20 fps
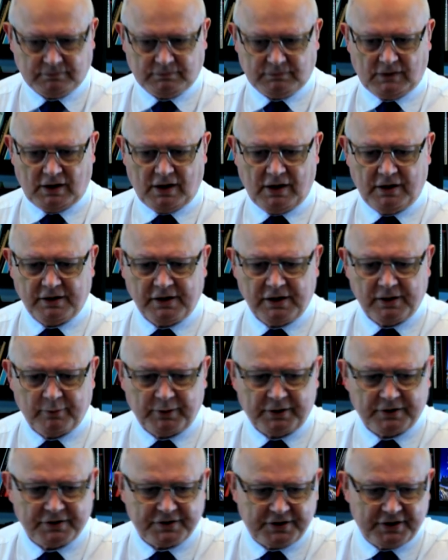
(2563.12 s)
And here we
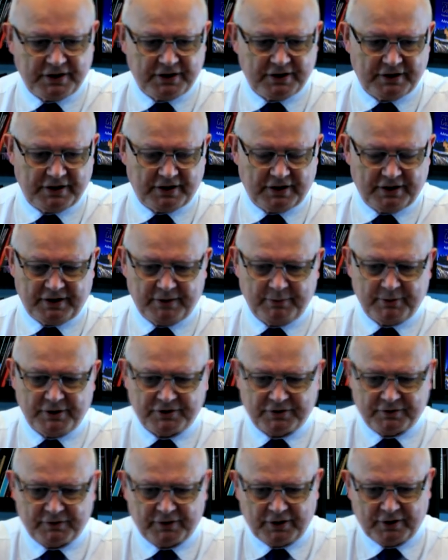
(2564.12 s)
can see an image
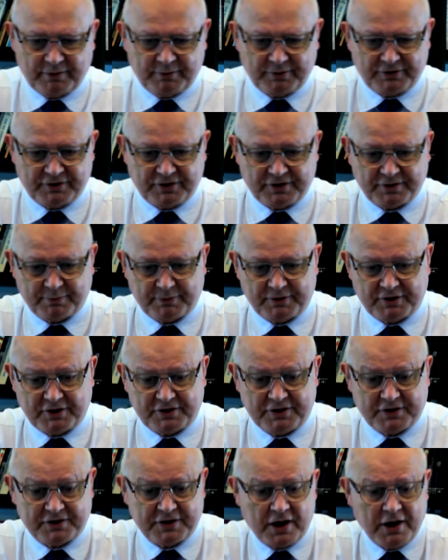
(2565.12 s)
of Hermes
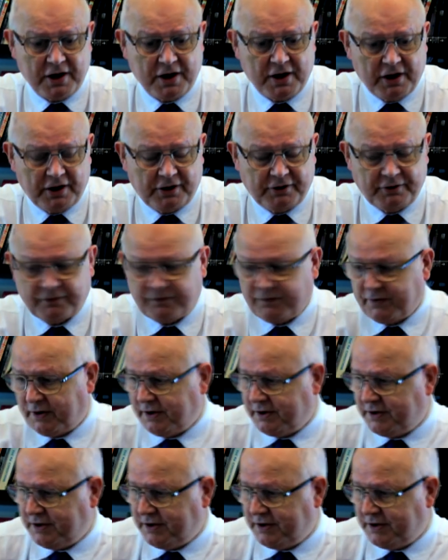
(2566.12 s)
Trismegistus. And you'll find